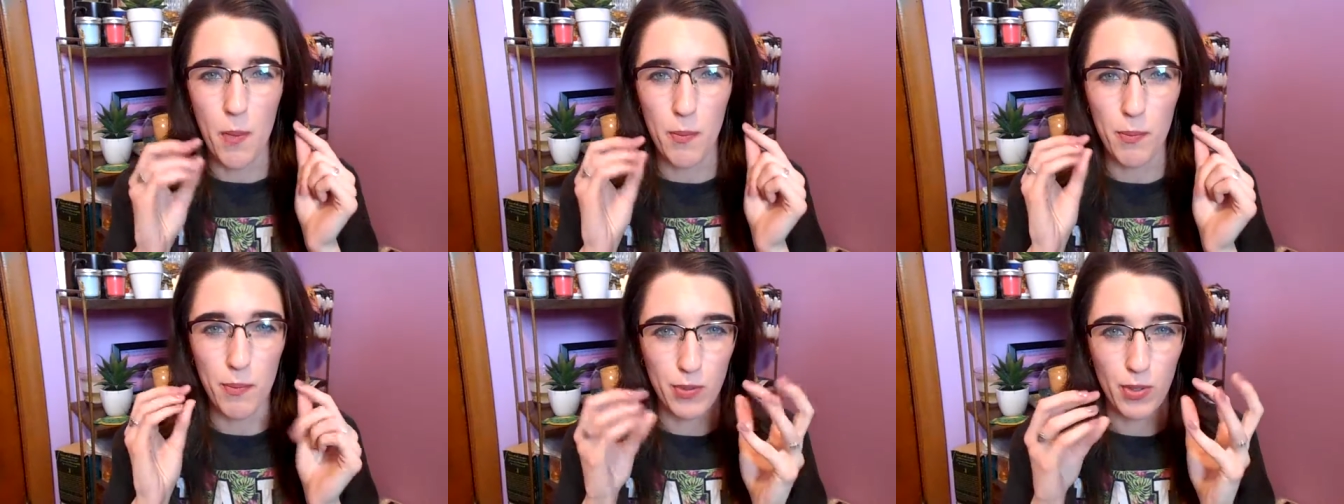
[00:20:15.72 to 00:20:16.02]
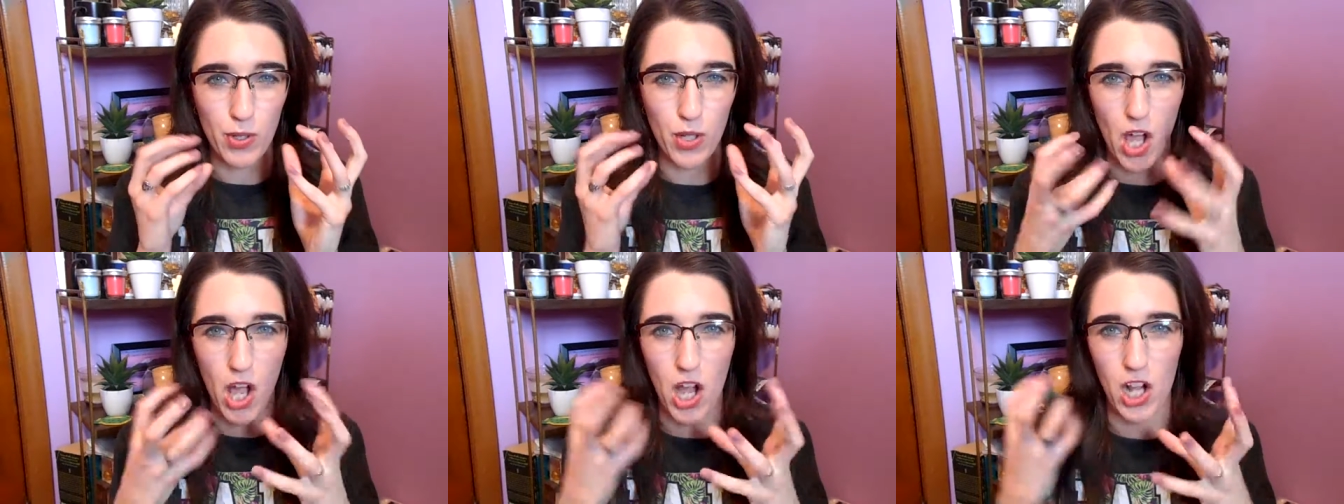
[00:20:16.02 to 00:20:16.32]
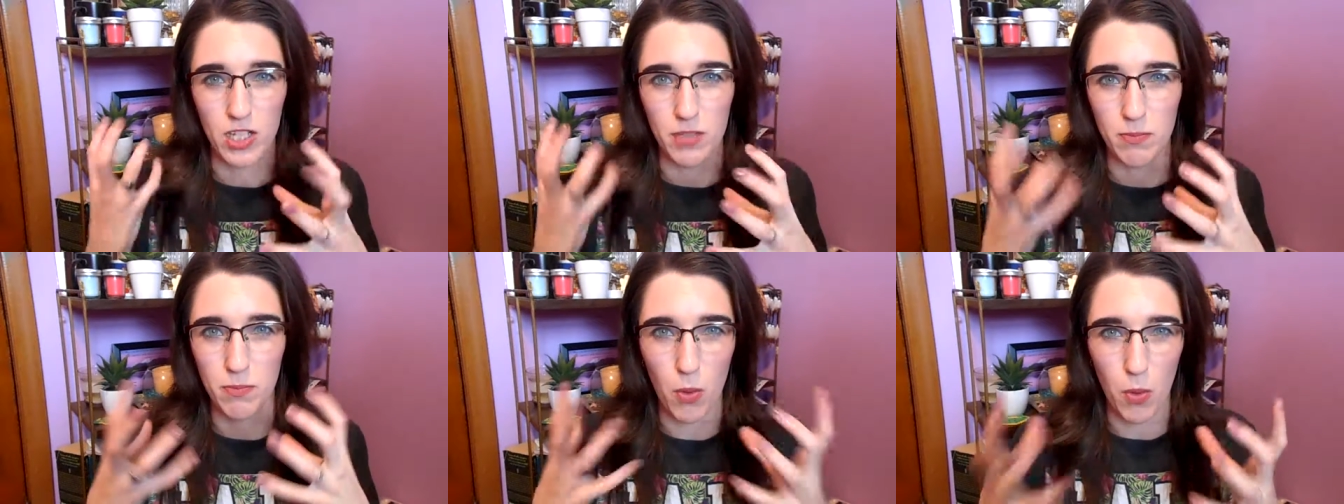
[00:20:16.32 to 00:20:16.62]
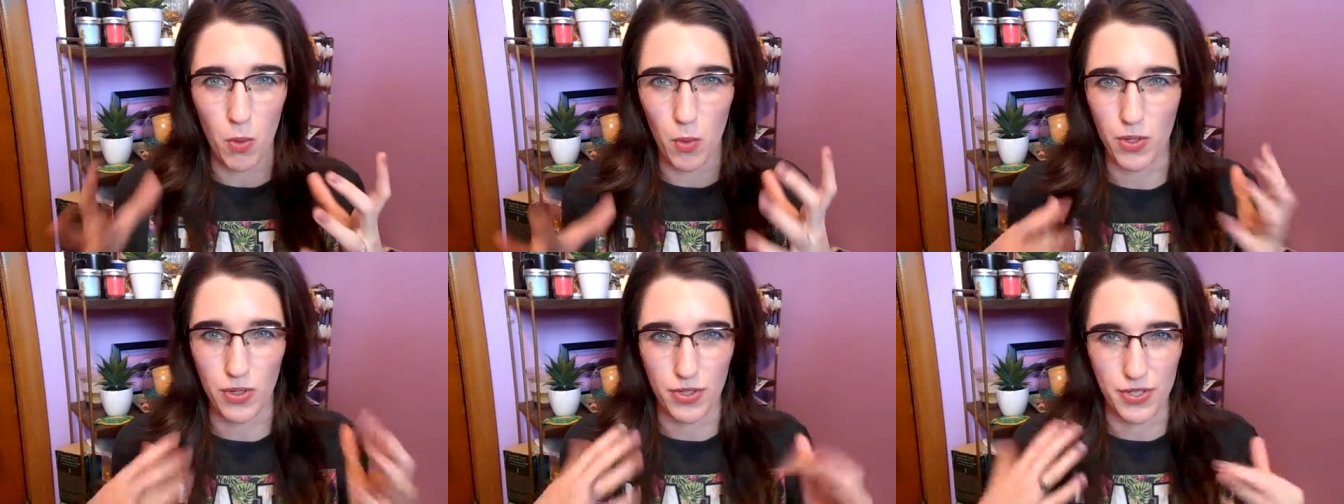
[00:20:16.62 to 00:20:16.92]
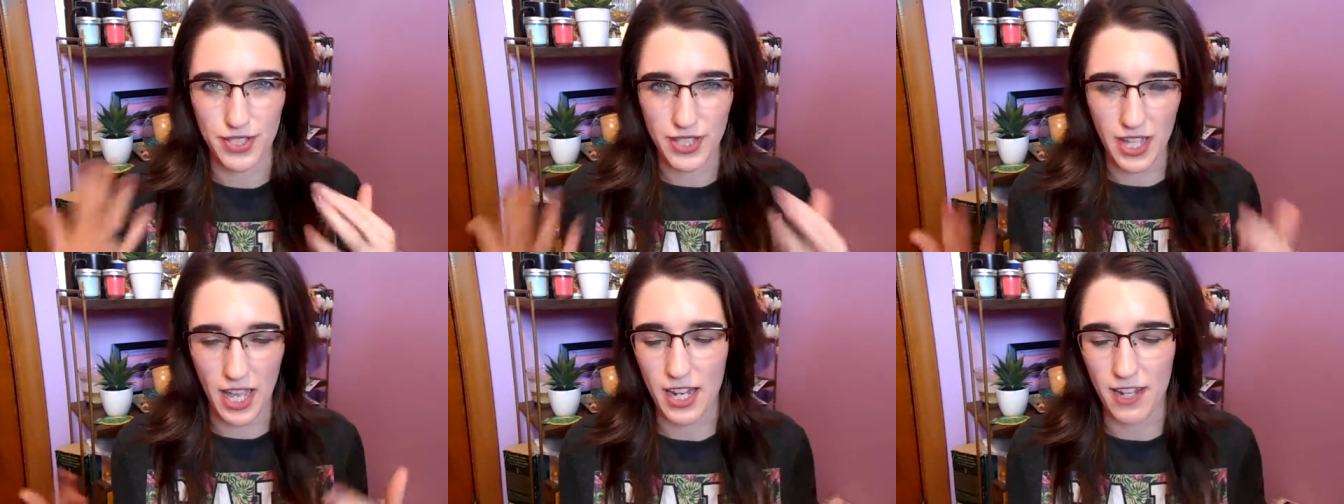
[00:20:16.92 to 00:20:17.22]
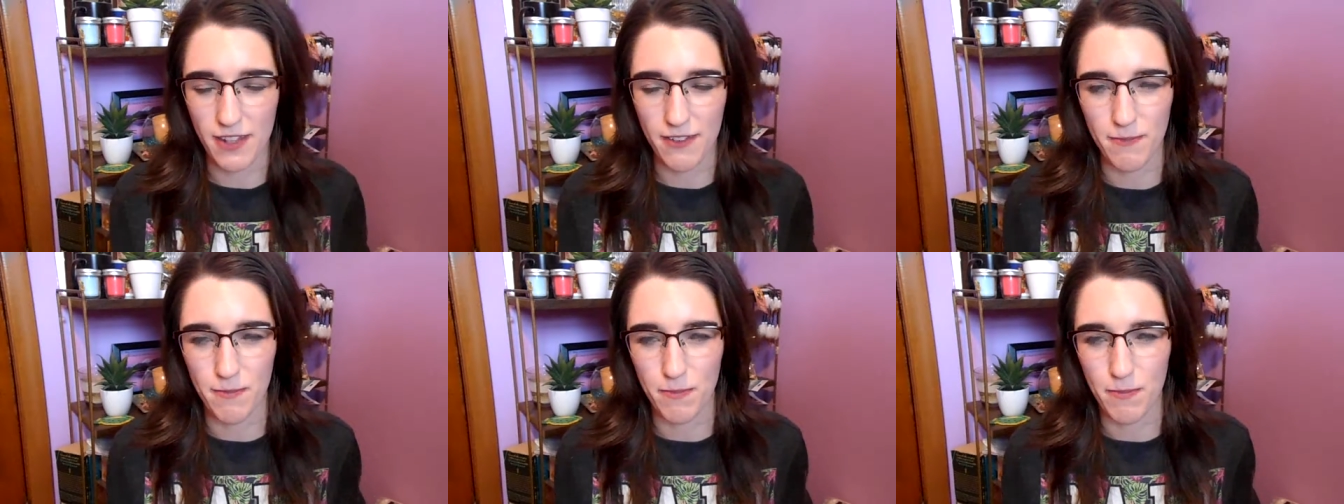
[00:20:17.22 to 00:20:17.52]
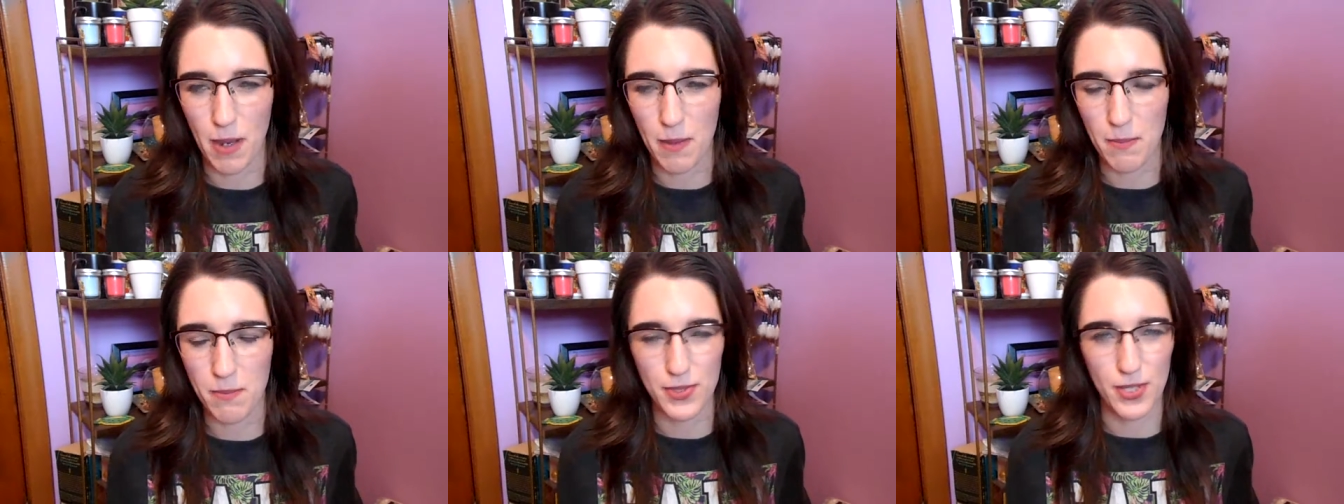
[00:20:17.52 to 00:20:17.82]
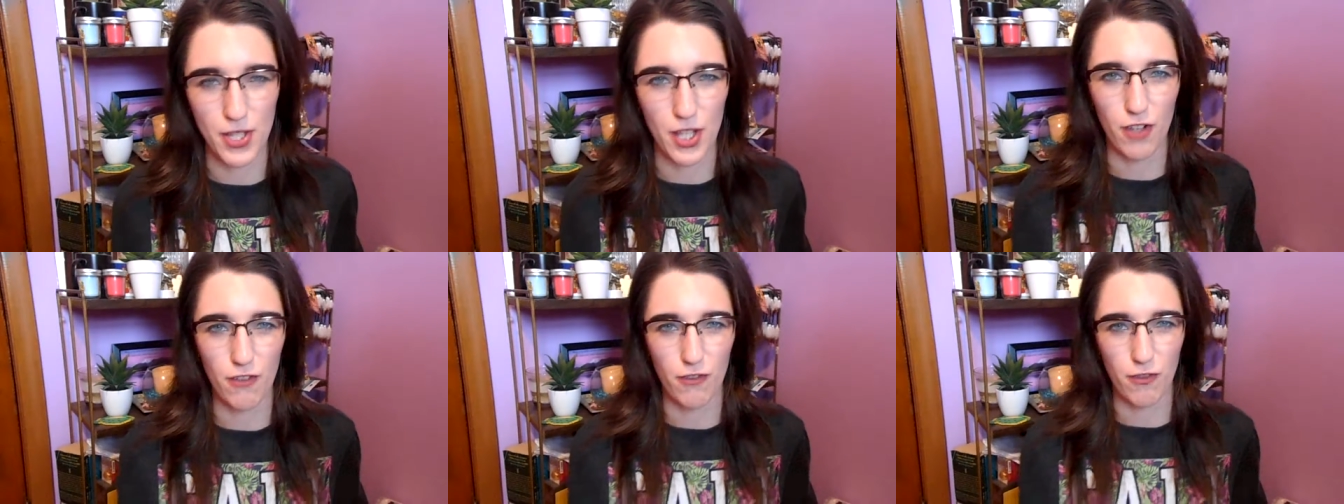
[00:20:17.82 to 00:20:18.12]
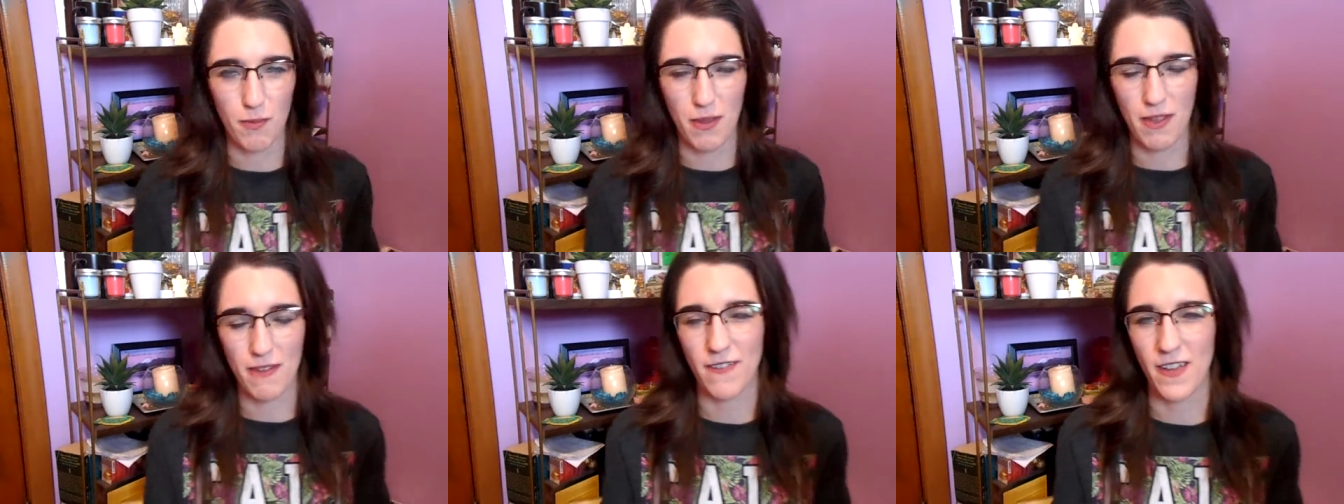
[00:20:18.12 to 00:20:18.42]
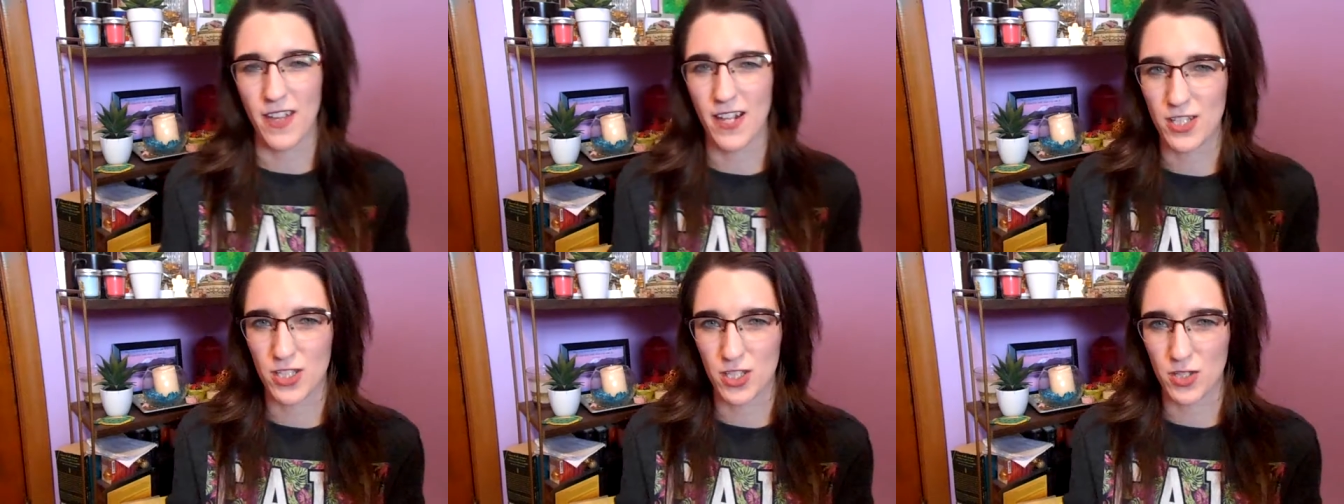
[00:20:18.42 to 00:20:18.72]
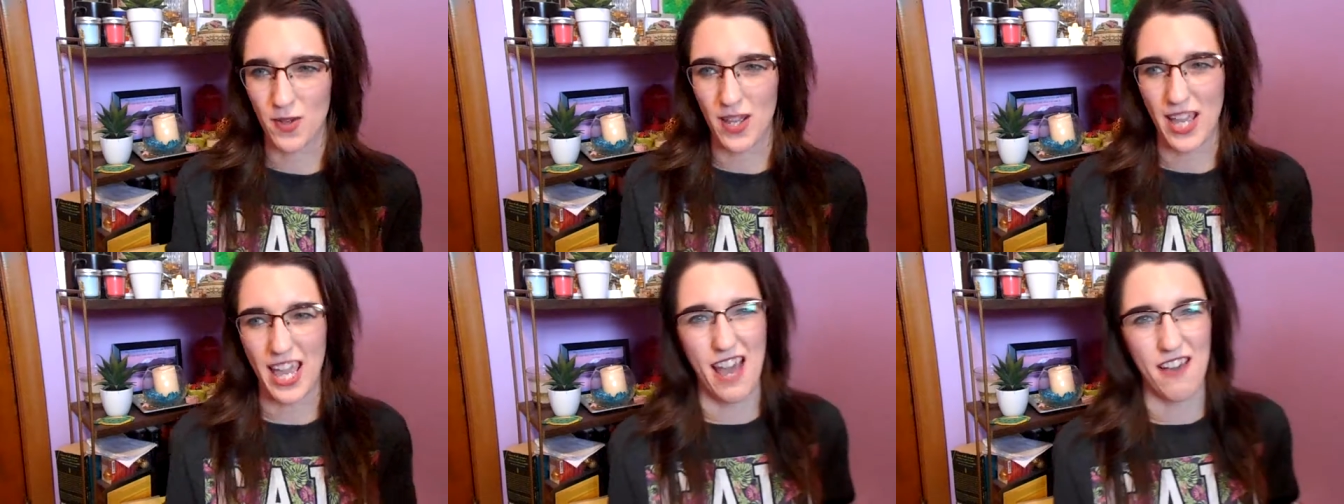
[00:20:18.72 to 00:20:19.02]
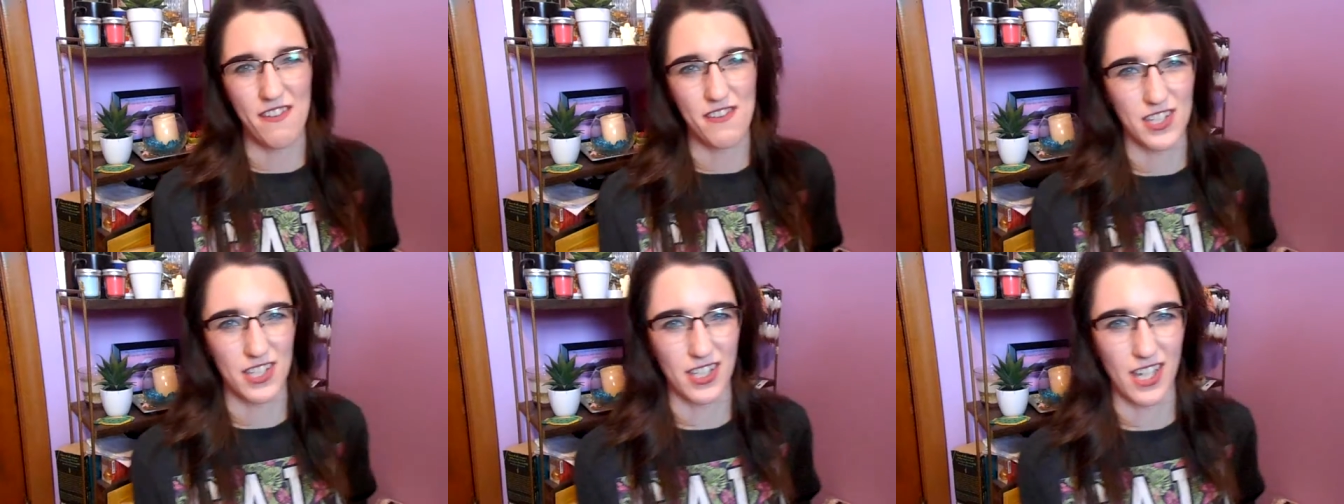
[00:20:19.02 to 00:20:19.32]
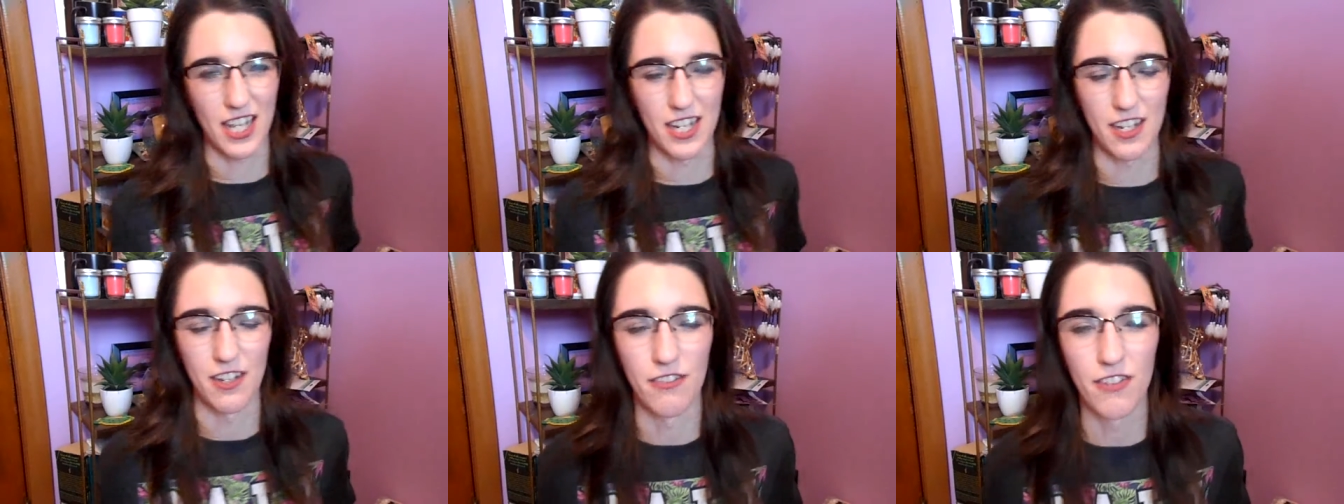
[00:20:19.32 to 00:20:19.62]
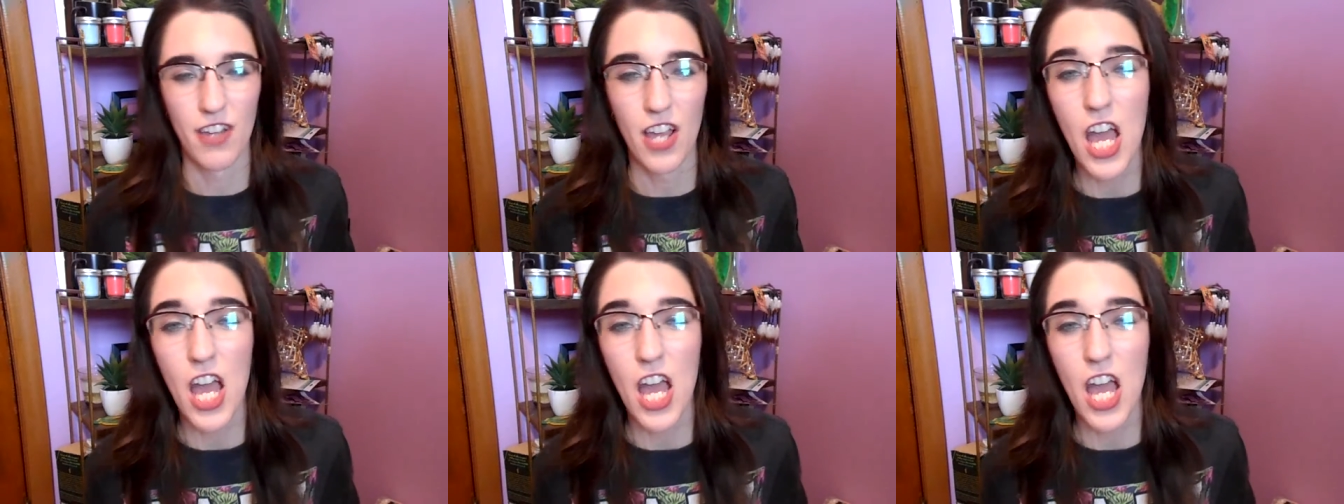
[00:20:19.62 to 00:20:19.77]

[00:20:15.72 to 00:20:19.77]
clogged pores kind of bumps all over my face so I have to kind of